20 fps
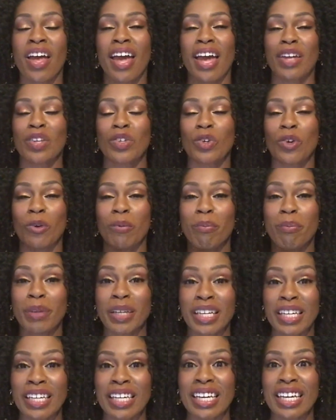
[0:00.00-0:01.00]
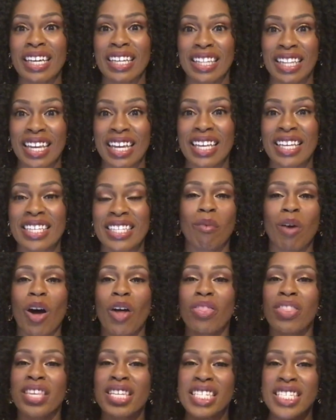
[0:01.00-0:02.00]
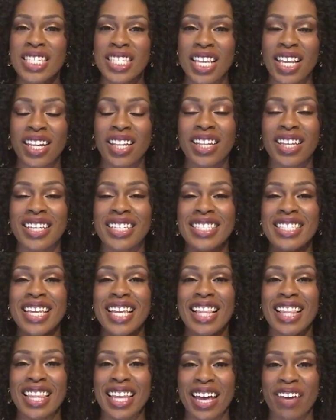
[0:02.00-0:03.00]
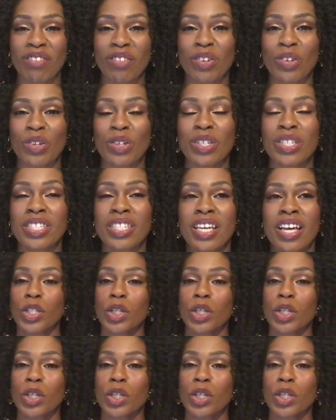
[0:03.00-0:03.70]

and your beingness on the subtlest levels